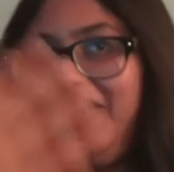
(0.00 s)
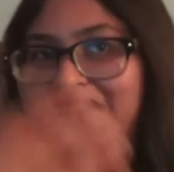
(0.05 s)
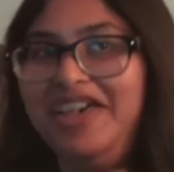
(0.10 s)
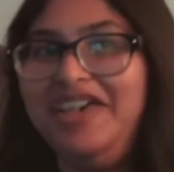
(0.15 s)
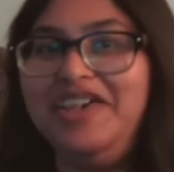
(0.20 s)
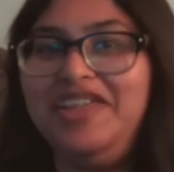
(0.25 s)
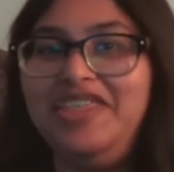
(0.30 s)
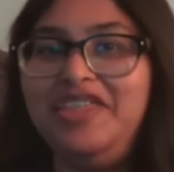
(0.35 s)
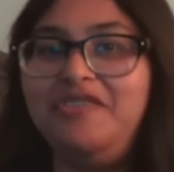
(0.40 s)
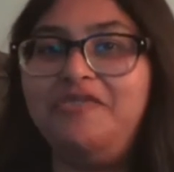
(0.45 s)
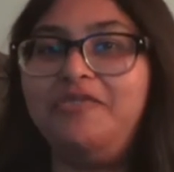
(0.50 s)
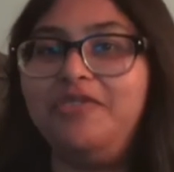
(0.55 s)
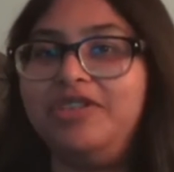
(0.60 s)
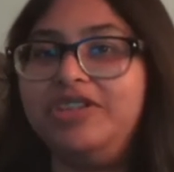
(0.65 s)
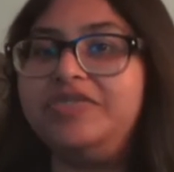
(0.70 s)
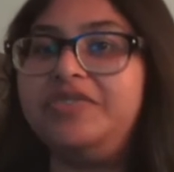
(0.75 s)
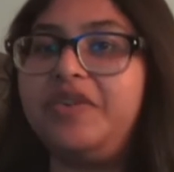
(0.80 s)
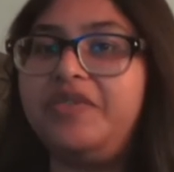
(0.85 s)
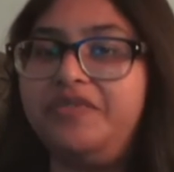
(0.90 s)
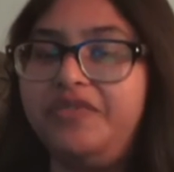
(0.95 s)
in the
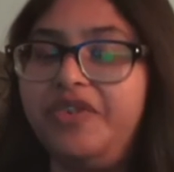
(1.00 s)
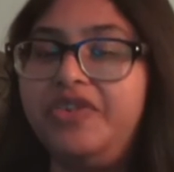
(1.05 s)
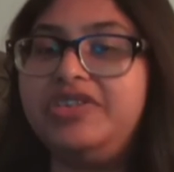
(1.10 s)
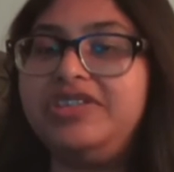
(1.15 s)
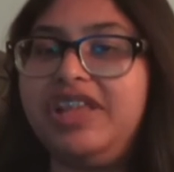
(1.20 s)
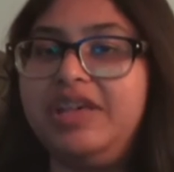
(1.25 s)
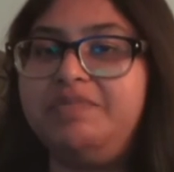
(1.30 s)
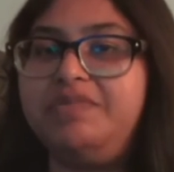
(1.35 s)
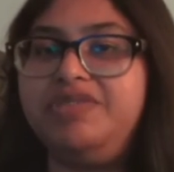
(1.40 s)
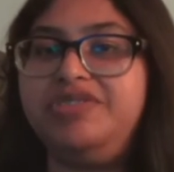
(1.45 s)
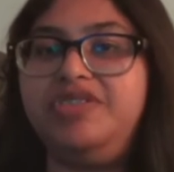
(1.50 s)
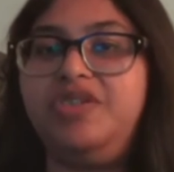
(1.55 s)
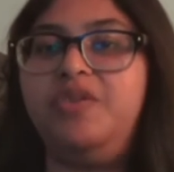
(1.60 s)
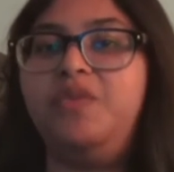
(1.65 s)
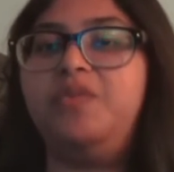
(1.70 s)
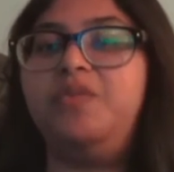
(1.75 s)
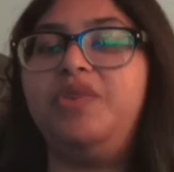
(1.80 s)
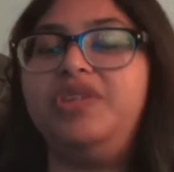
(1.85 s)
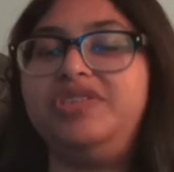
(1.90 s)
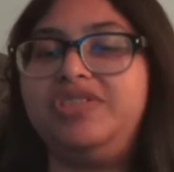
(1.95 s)
first first episode
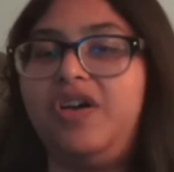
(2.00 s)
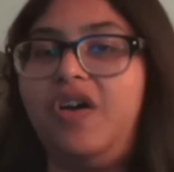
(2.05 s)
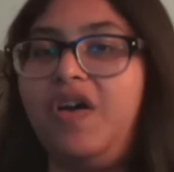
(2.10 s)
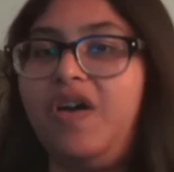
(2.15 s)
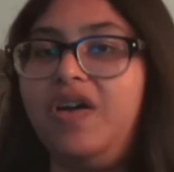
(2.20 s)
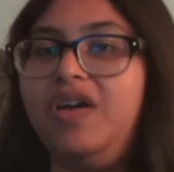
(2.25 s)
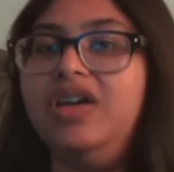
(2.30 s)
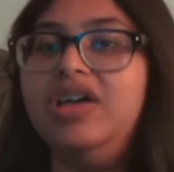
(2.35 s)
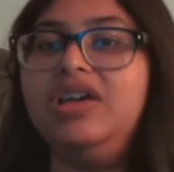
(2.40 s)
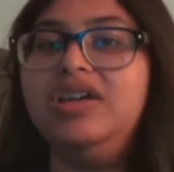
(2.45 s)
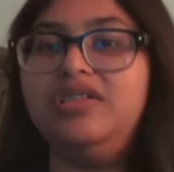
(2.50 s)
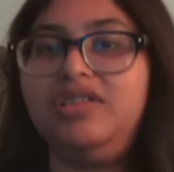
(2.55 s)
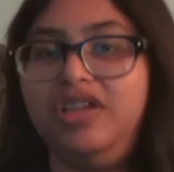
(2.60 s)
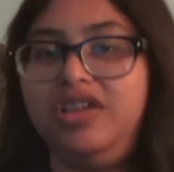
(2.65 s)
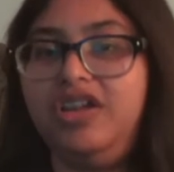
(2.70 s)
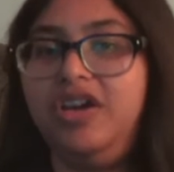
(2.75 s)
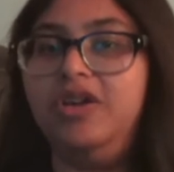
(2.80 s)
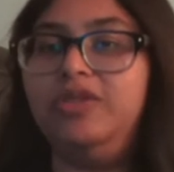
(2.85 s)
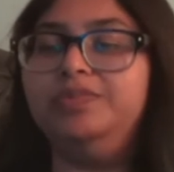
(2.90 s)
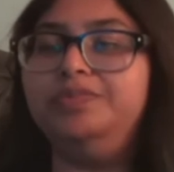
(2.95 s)
we saw you
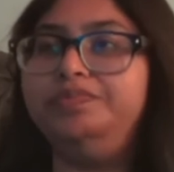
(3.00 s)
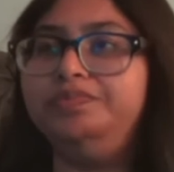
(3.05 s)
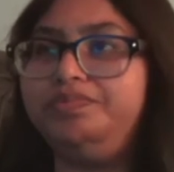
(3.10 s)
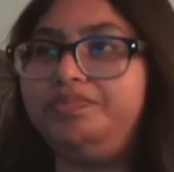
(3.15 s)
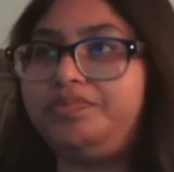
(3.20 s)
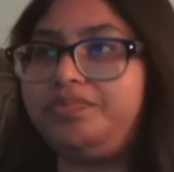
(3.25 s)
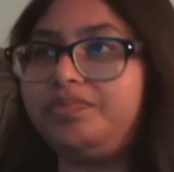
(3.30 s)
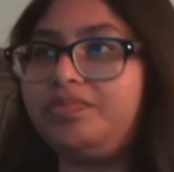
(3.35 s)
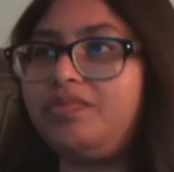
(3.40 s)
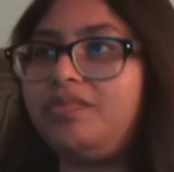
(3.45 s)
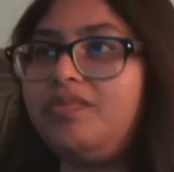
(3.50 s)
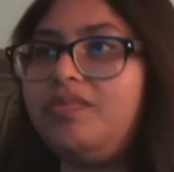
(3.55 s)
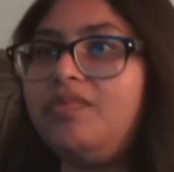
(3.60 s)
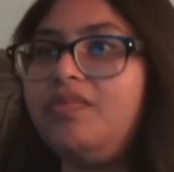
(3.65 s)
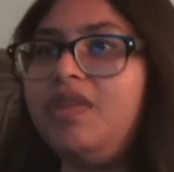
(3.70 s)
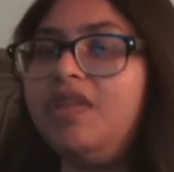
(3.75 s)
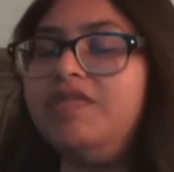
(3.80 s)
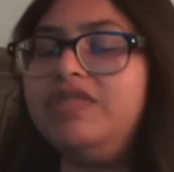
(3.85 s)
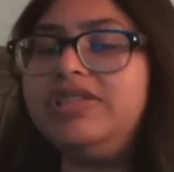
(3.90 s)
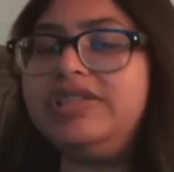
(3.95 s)
know
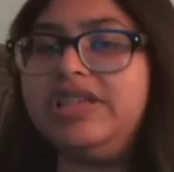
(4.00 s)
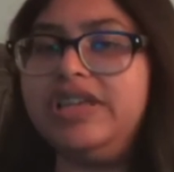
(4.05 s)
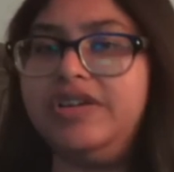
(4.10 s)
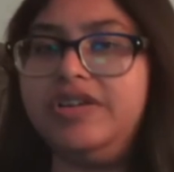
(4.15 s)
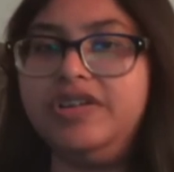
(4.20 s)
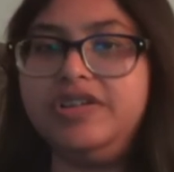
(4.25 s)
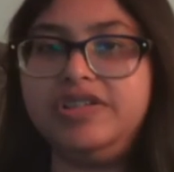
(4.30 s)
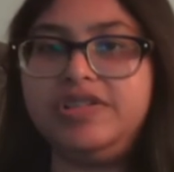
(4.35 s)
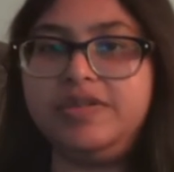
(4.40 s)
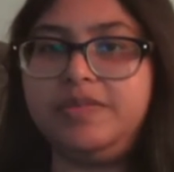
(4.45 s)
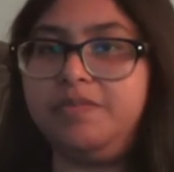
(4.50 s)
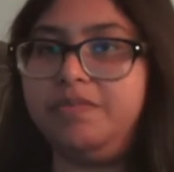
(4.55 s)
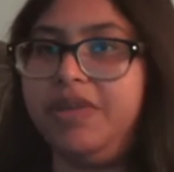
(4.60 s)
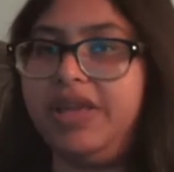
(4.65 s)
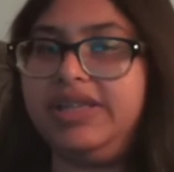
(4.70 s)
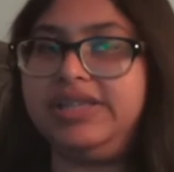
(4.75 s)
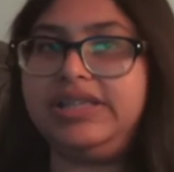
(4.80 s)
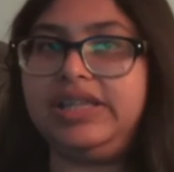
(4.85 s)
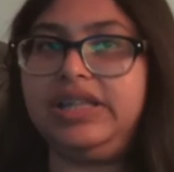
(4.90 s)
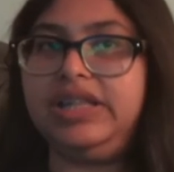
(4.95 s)
Viserys
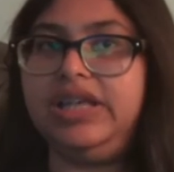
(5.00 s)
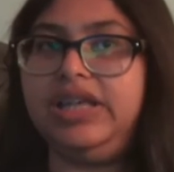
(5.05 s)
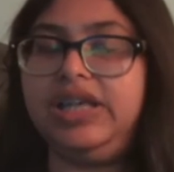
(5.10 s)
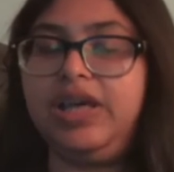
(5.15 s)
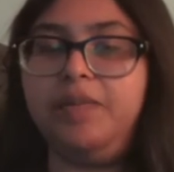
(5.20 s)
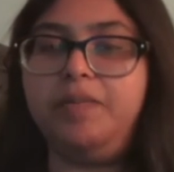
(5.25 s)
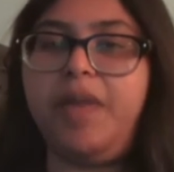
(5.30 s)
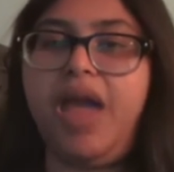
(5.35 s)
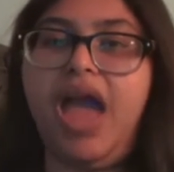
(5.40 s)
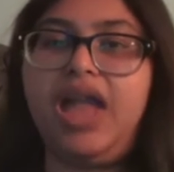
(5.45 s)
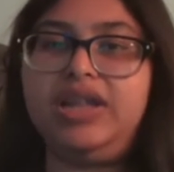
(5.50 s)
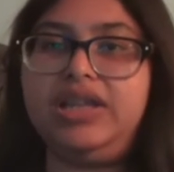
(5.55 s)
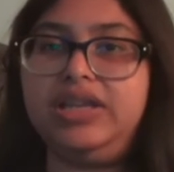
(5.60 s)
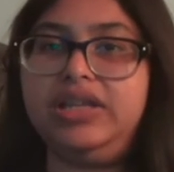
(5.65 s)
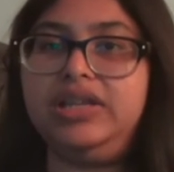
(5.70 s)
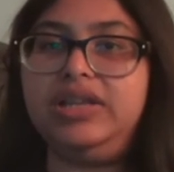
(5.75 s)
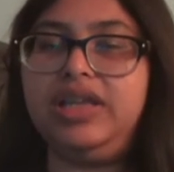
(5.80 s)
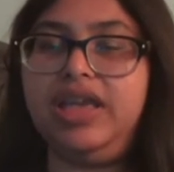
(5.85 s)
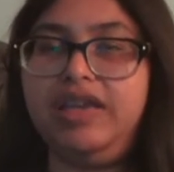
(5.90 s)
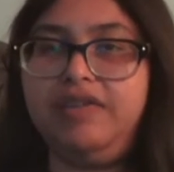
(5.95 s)
basically
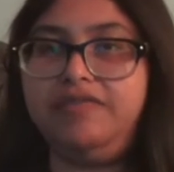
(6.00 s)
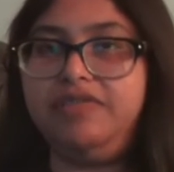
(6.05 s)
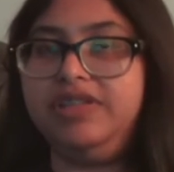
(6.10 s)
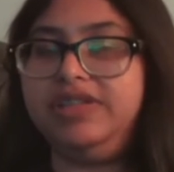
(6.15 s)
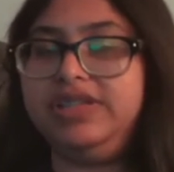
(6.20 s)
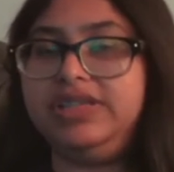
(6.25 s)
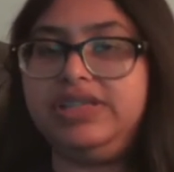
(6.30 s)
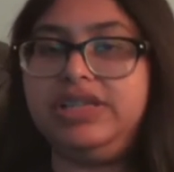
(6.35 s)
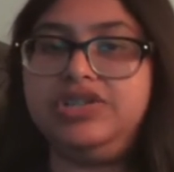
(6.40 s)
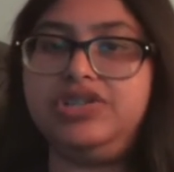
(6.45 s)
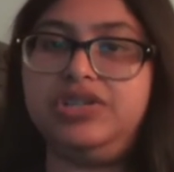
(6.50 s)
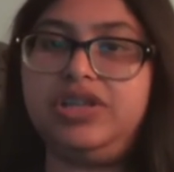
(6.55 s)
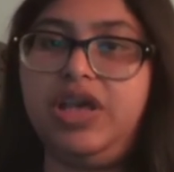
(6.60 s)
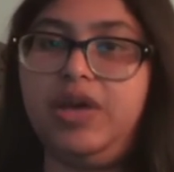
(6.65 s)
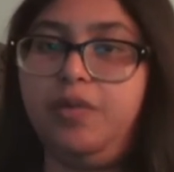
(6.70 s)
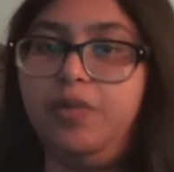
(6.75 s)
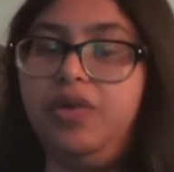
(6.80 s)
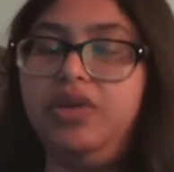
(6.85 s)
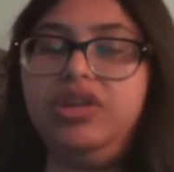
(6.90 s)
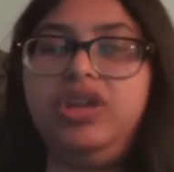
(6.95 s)
commanded, gave the decision
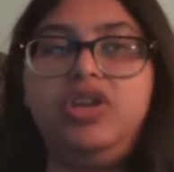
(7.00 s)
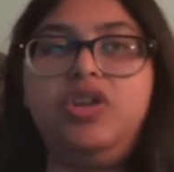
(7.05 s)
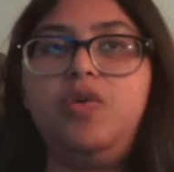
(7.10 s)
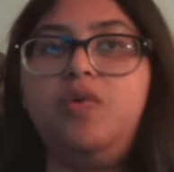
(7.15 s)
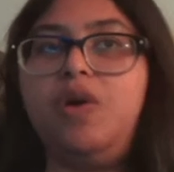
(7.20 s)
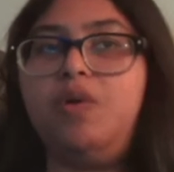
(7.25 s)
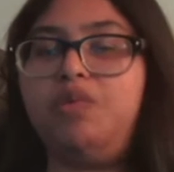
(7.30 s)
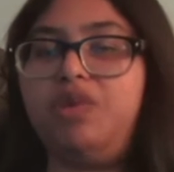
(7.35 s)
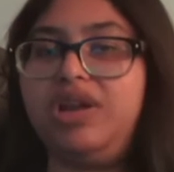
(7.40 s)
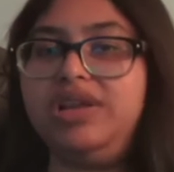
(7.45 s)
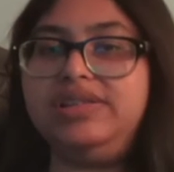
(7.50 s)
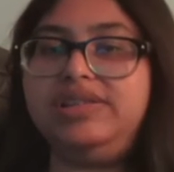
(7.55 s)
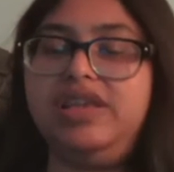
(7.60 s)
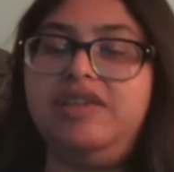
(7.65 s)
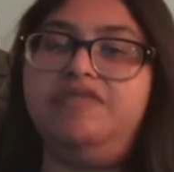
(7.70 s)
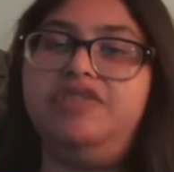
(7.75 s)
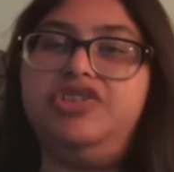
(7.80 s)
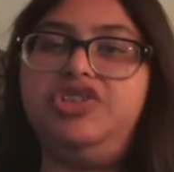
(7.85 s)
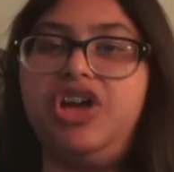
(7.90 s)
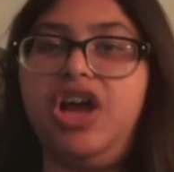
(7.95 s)
that, well, you know what, we're going to save
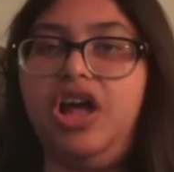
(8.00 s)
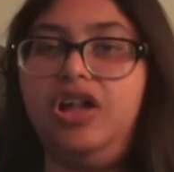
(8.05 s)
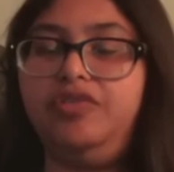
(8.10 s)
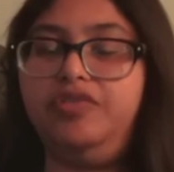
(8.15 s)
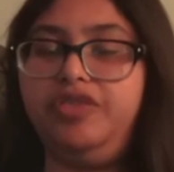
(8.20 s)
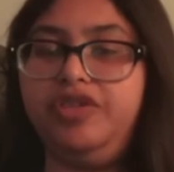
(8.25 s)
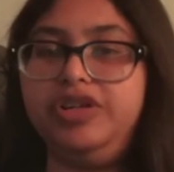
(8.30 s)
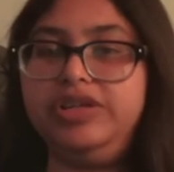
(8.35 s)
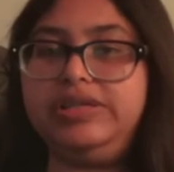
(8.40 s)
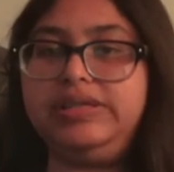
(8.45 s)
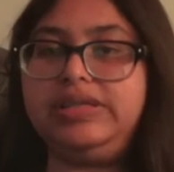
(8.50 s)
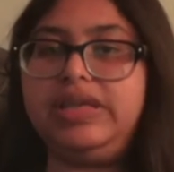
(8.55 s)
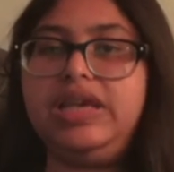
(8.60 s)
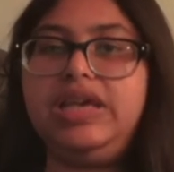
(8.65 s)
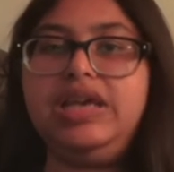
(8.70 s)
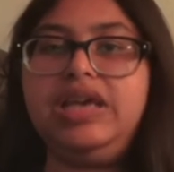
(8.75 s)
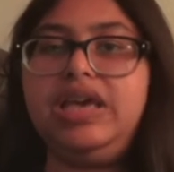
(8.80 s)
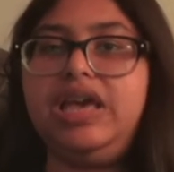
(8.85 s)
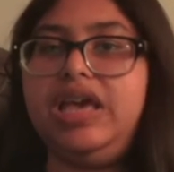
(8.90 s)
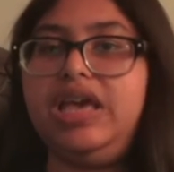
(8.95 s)
the child first
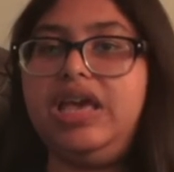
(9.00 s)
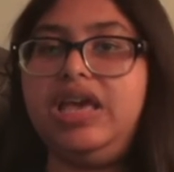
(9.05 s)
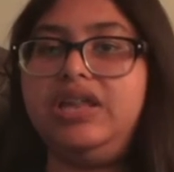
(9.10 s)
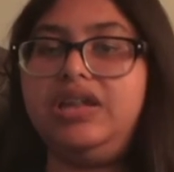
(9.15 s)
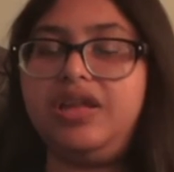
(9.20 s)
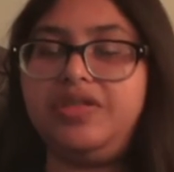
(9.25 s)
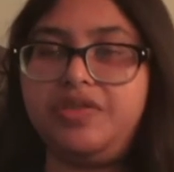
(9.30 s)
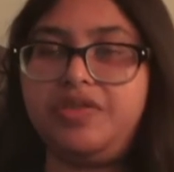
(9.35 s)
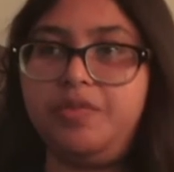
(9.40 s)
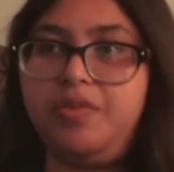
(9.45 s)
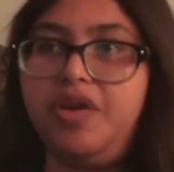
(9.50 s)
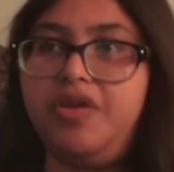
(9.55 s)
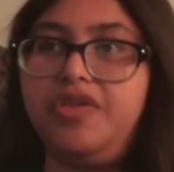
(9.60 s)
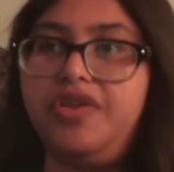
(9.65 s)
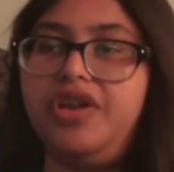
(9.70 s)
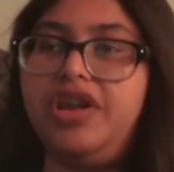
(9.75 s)
and not the mother.